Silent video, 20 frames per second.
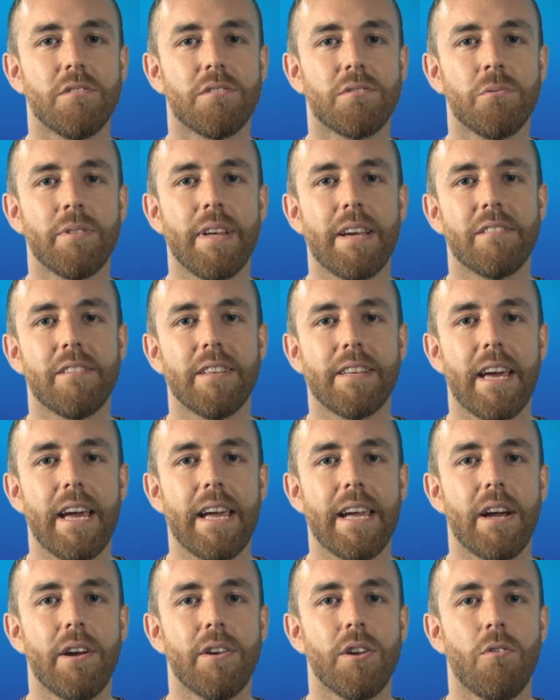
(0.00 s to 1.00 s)
install the
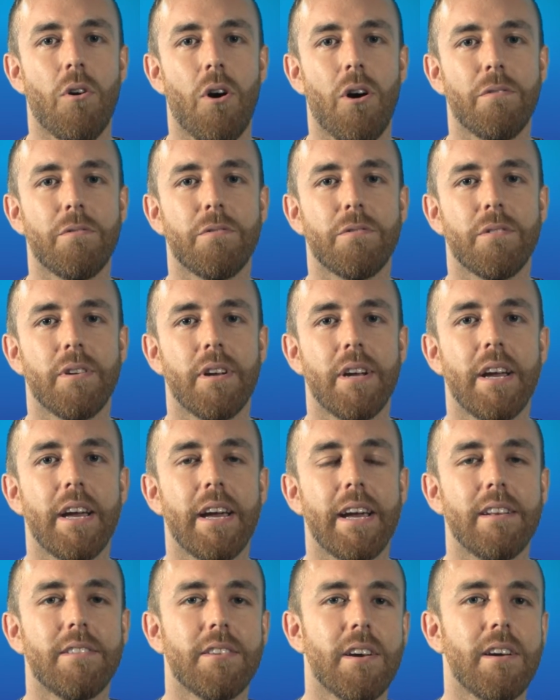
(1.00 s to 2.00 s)
SDK and you're off.
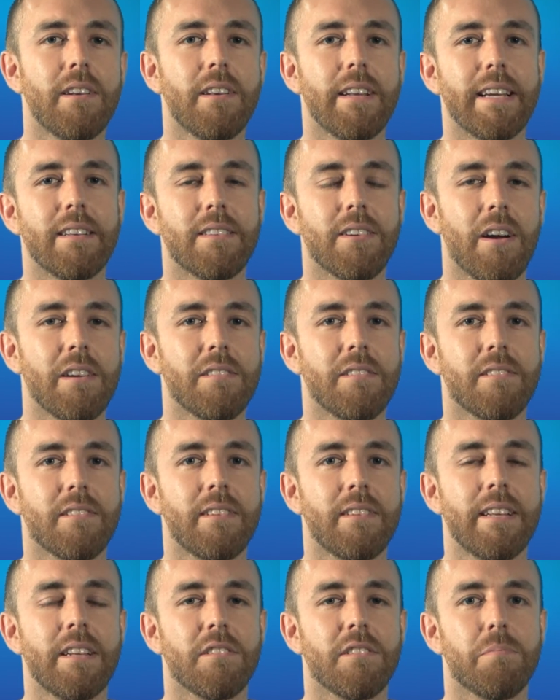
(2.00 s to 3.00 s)
Internally, Tizen is
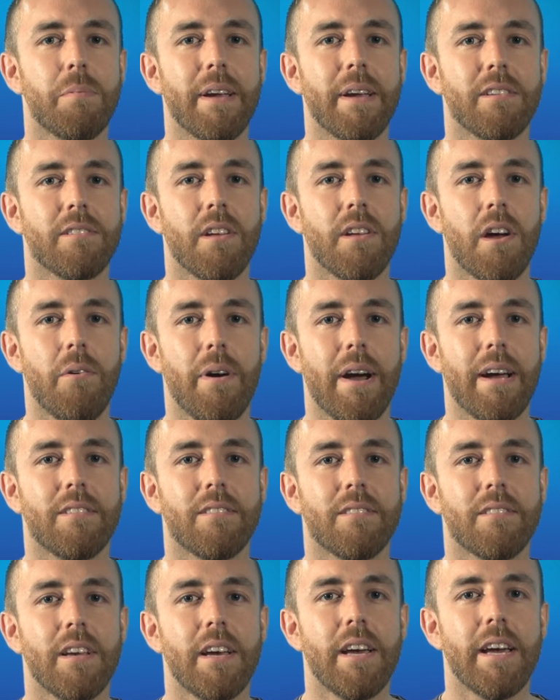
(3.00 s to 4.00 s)
a Linux-based
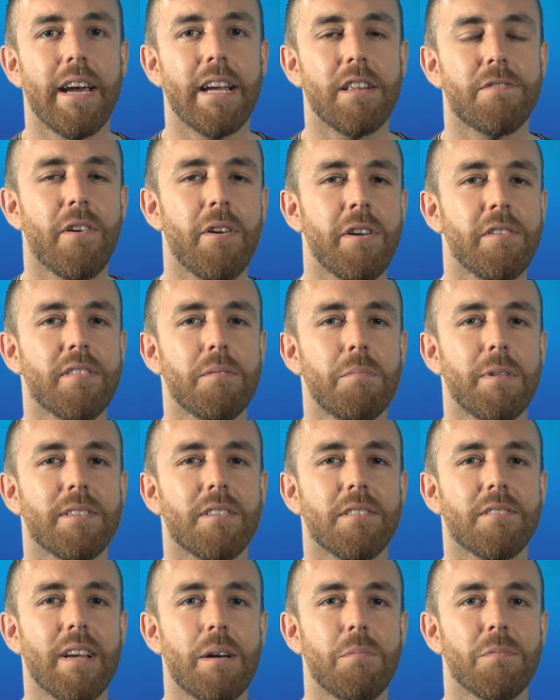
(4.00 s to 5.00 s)
OS. It's very similar
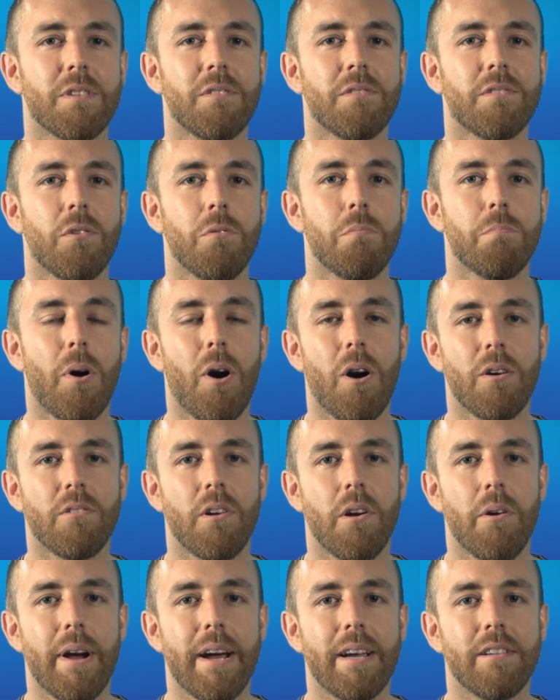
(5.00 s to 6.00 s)
to Samsung's old
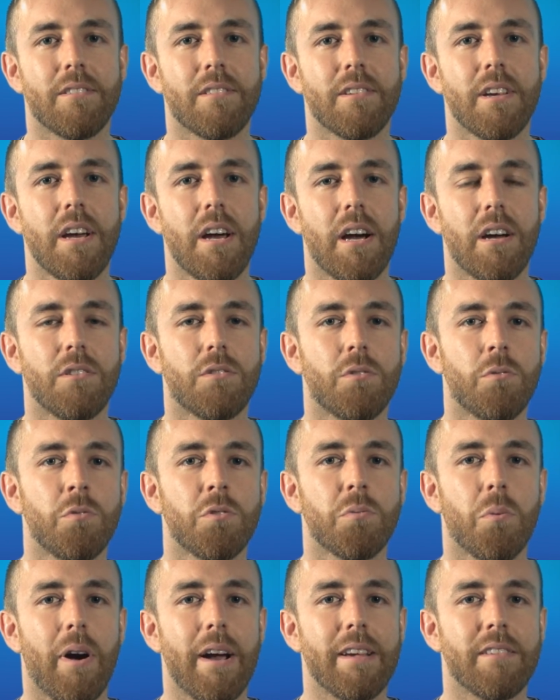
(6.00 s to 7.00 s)
Barda OS and
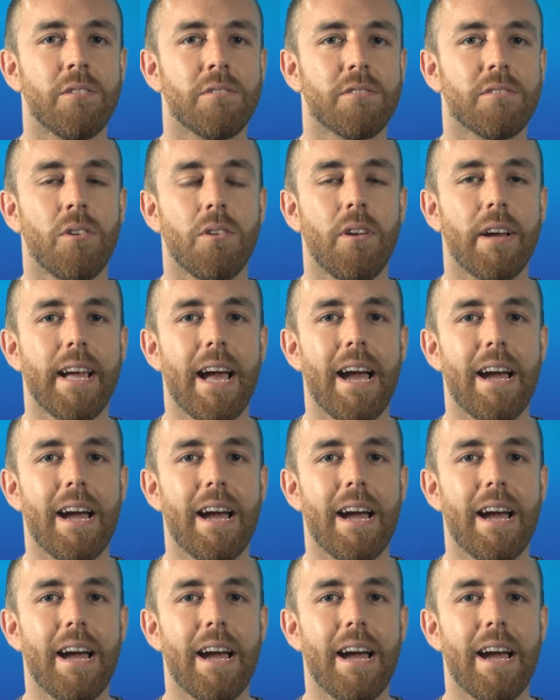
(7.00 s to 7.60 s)
tools-wise looks a lot like